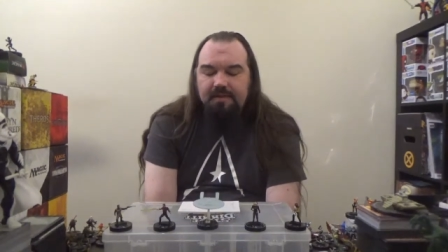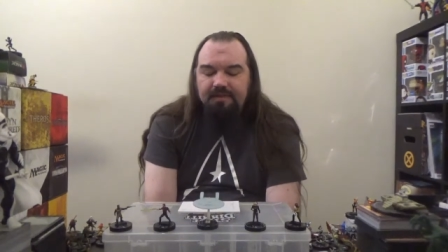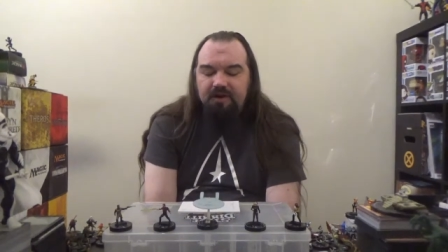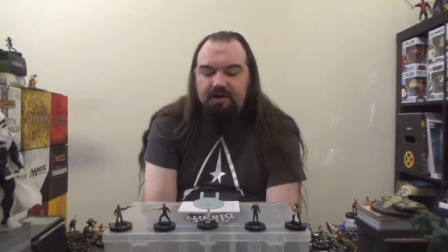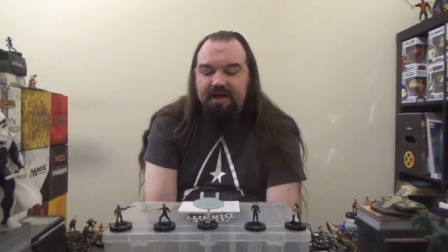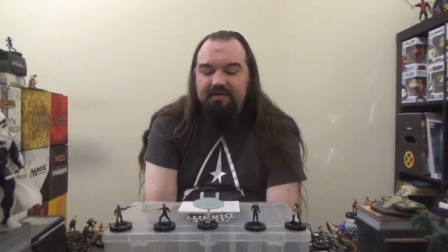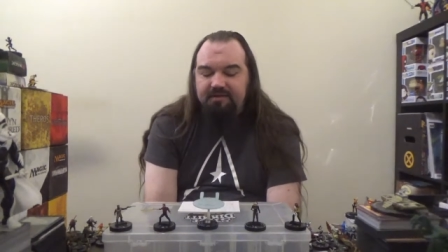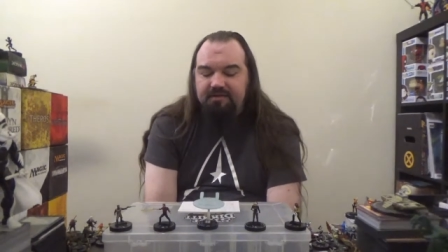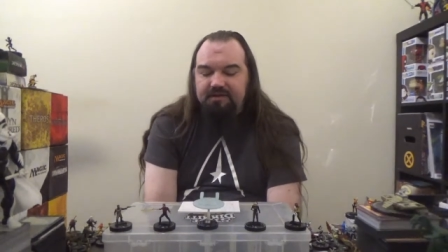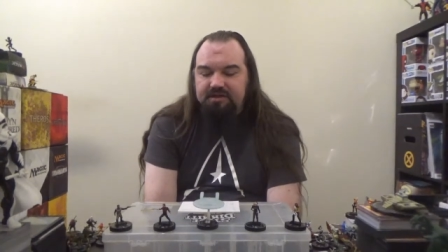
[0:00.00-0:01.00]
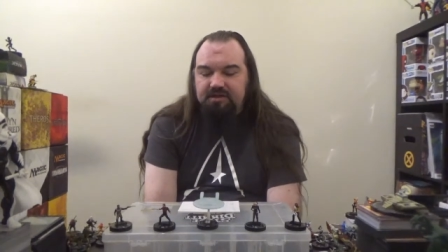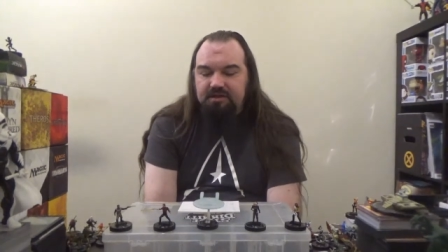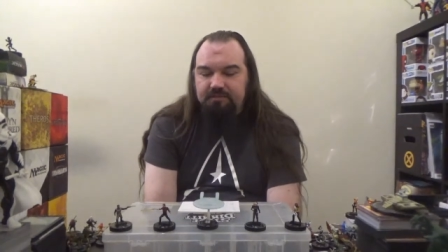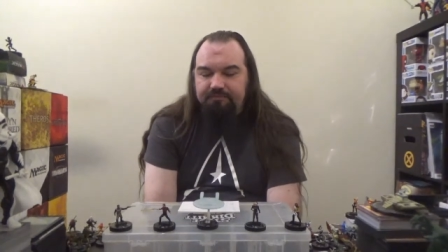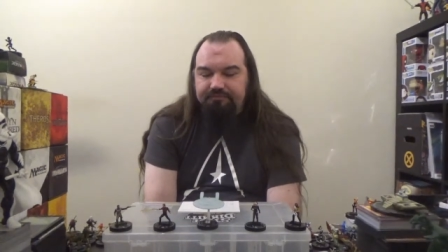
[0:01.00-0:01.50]
The Cardassians did,
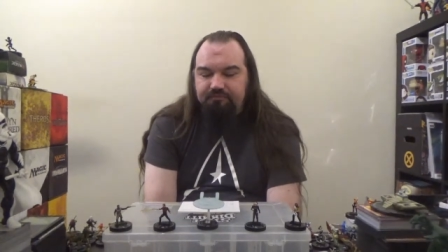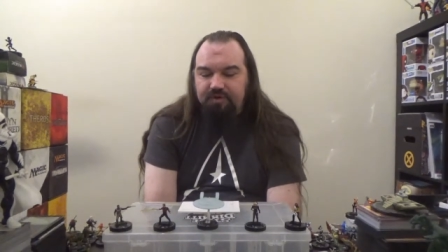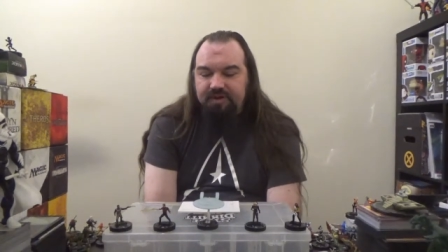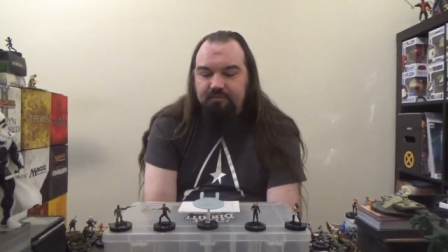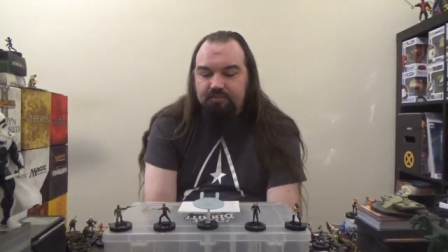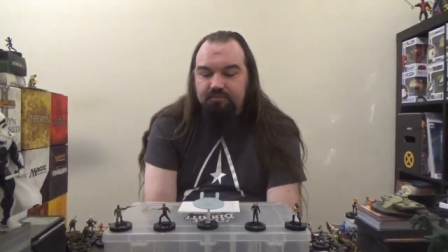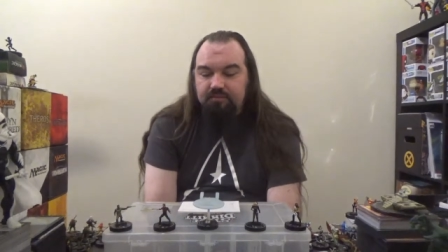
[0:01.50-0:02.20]
when they